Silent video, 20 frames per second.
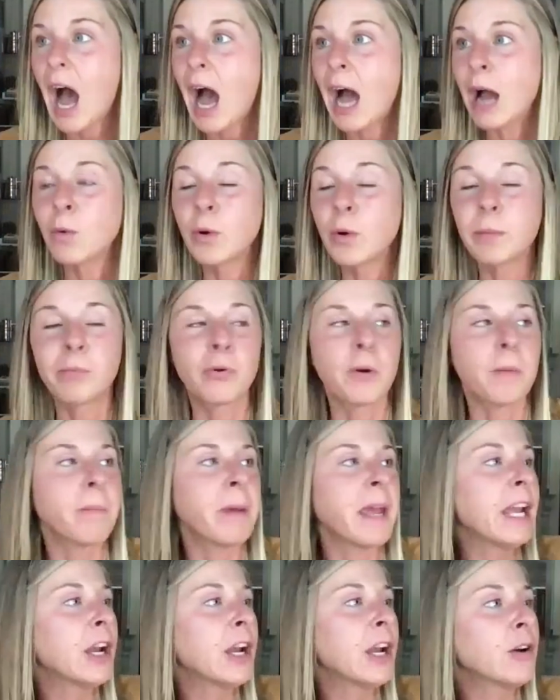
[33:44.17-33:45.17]
I would
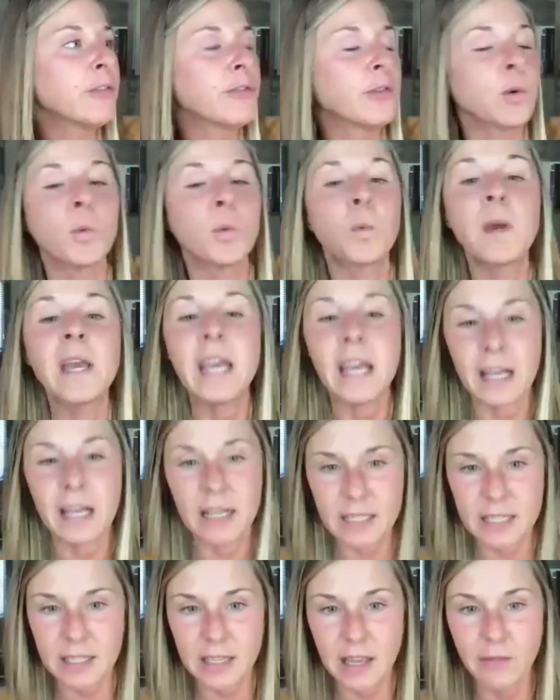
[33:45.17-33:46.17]
prepare for weeks